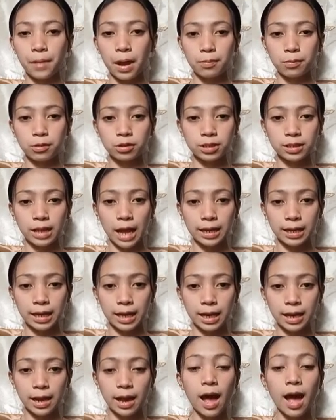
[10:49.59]
Bible
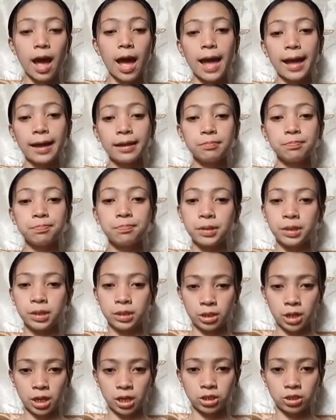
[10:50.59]
study, and
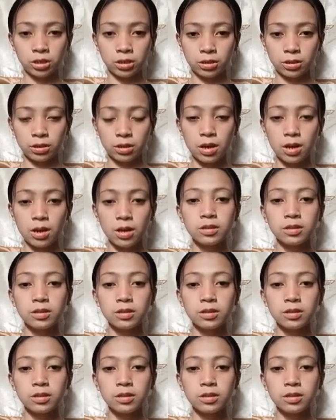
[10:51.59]
meditation.